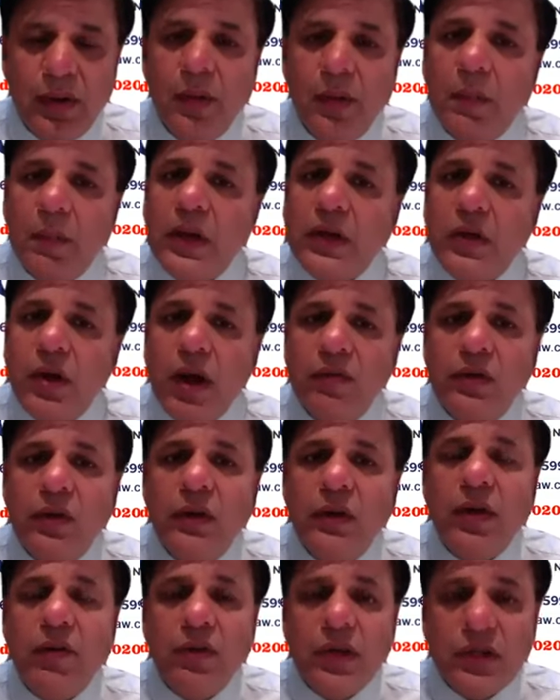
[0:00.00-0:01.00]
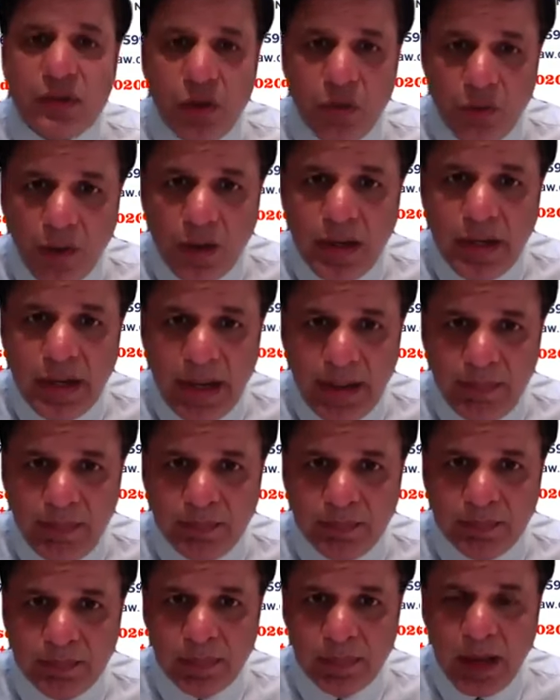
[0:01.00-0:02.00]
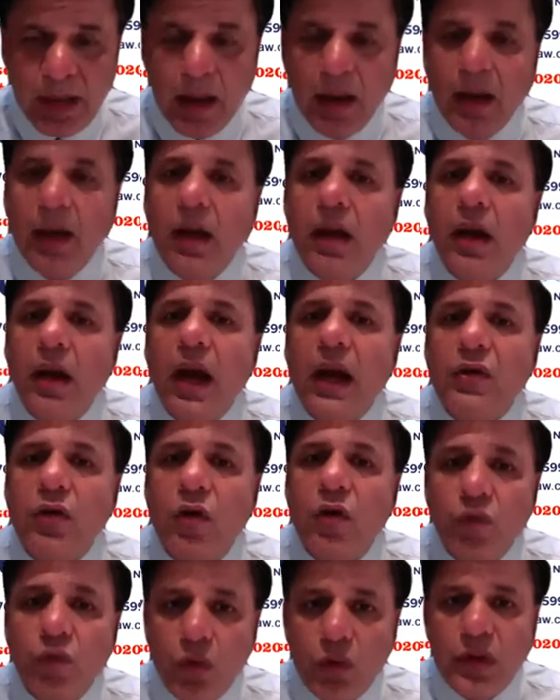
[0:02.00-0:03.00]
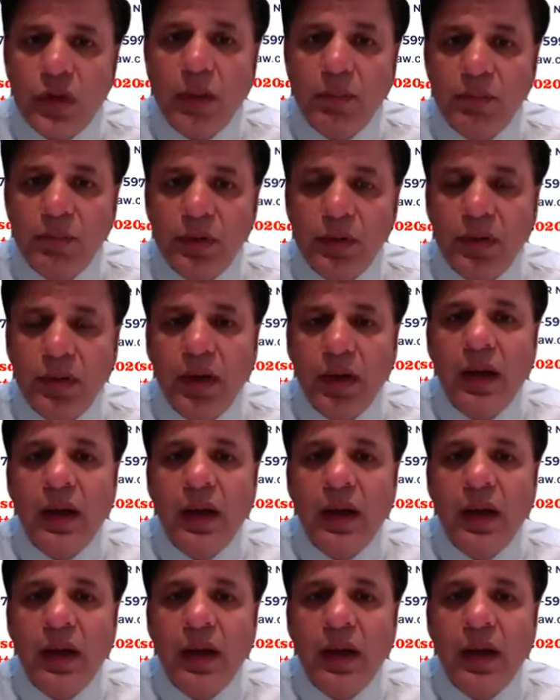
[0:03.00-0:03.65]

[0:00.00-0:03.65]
But you have to give us your real name and your phone number,